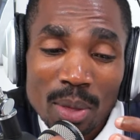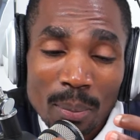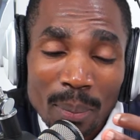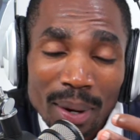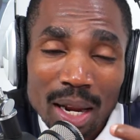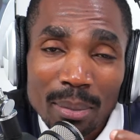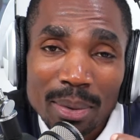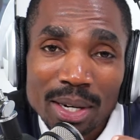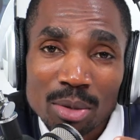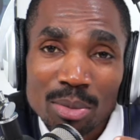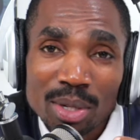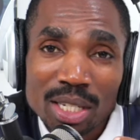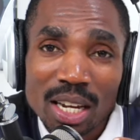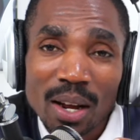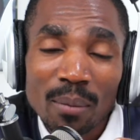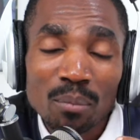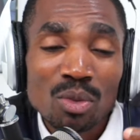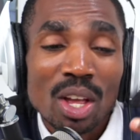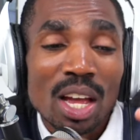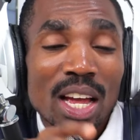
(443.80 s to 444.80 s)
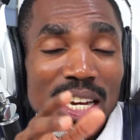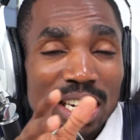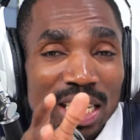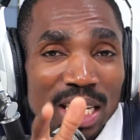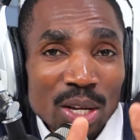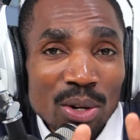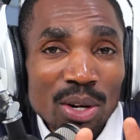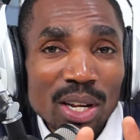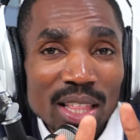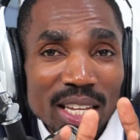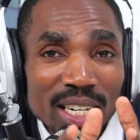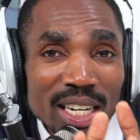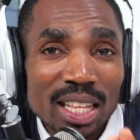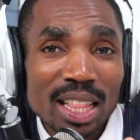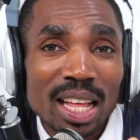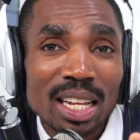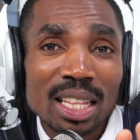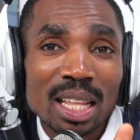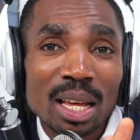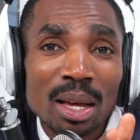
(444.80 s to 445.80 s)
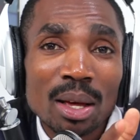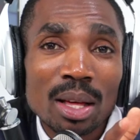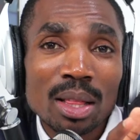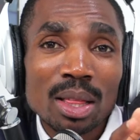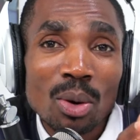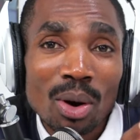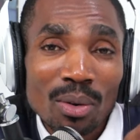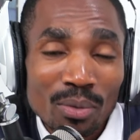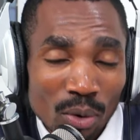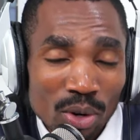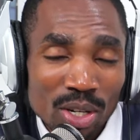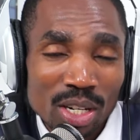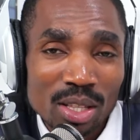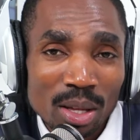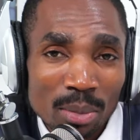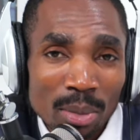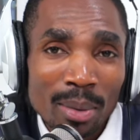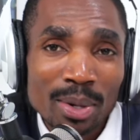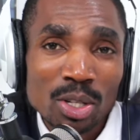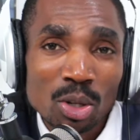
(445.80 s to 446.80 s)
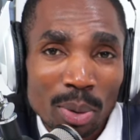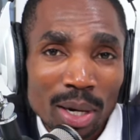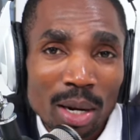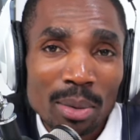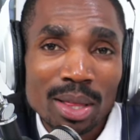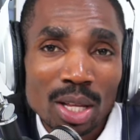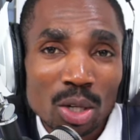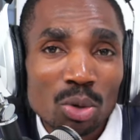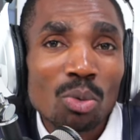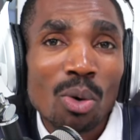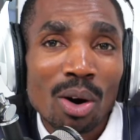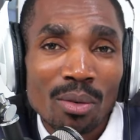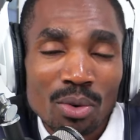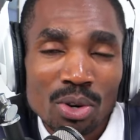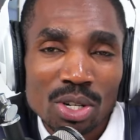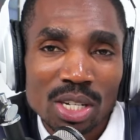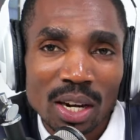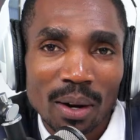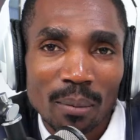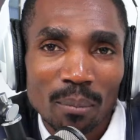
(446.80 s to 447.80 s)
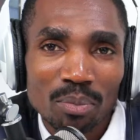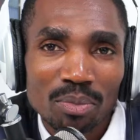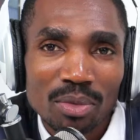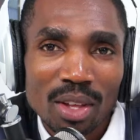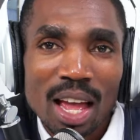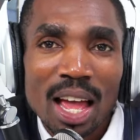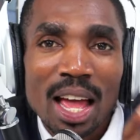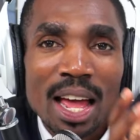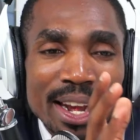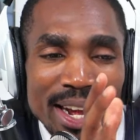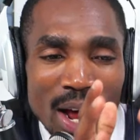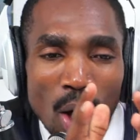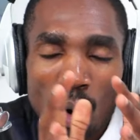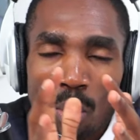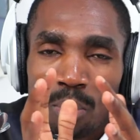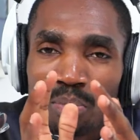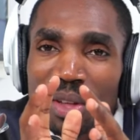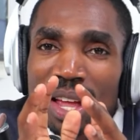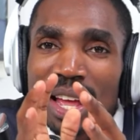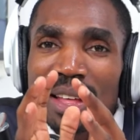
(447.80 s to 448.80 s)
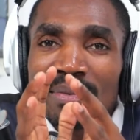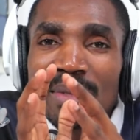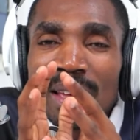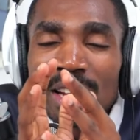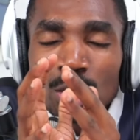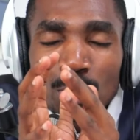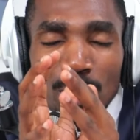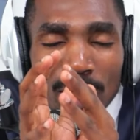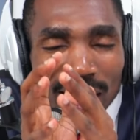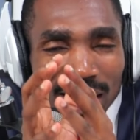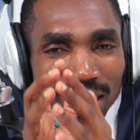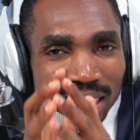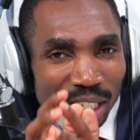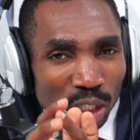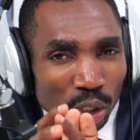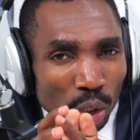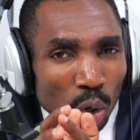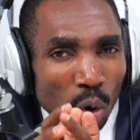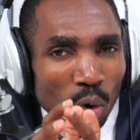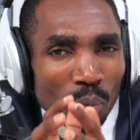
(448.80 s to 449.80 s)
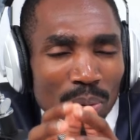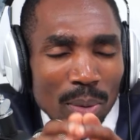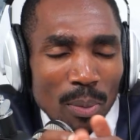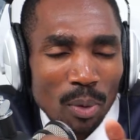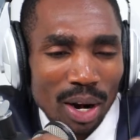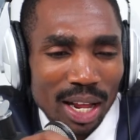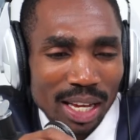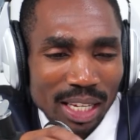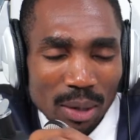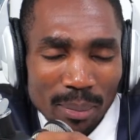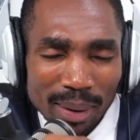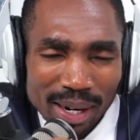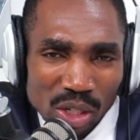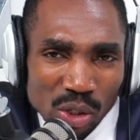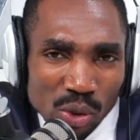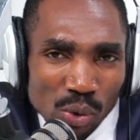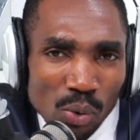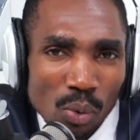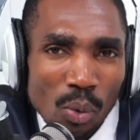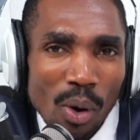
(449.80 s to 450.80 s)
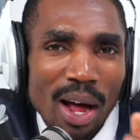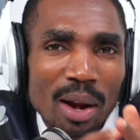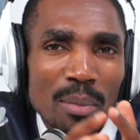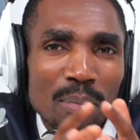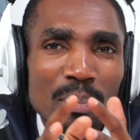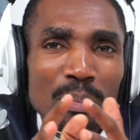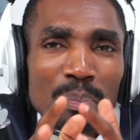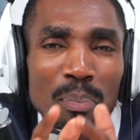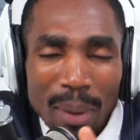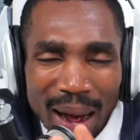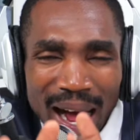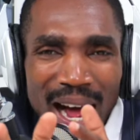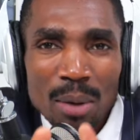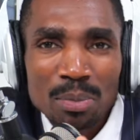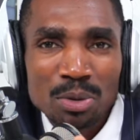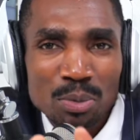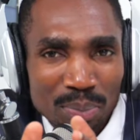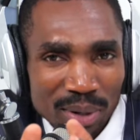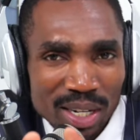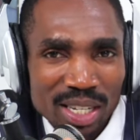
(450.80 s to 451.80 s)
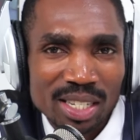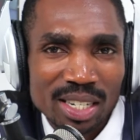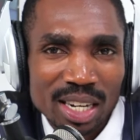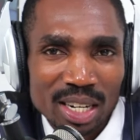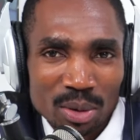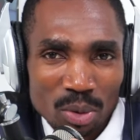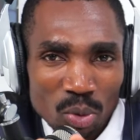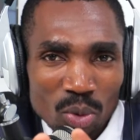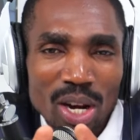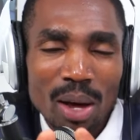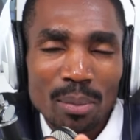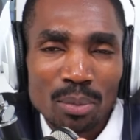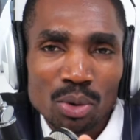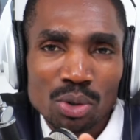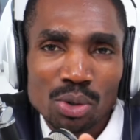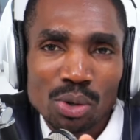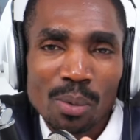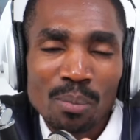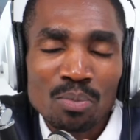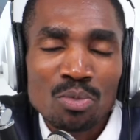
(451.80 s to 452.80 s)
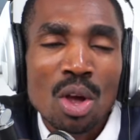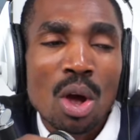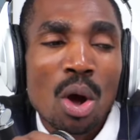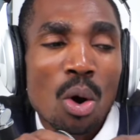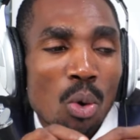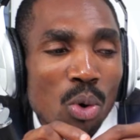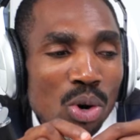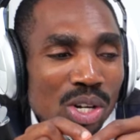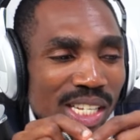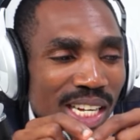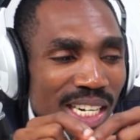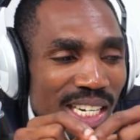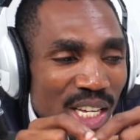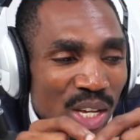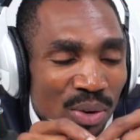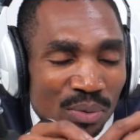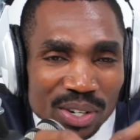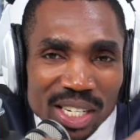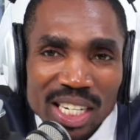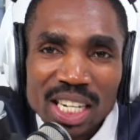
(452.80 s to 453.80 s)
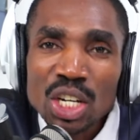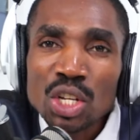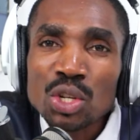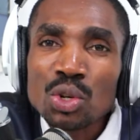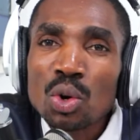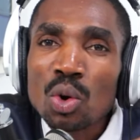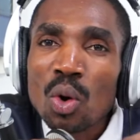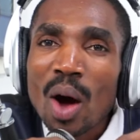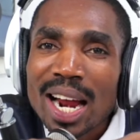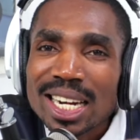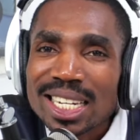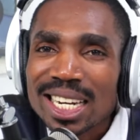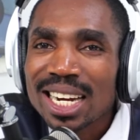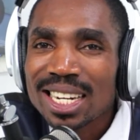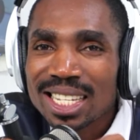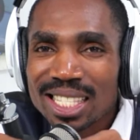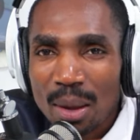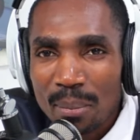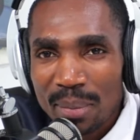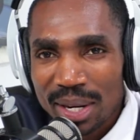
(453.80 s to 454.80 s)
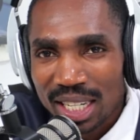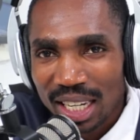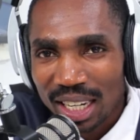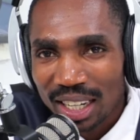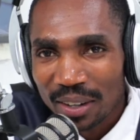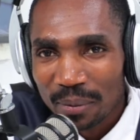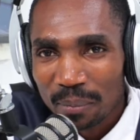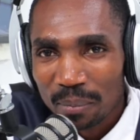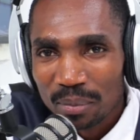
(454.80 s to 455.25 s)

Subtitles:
parliament meeting during the day that the members of parliament were voting. Now, the expectation of people like Kimani Ichung'wah and perhaps President William Ruto was that if Ndindi Nyoro attends the meeting,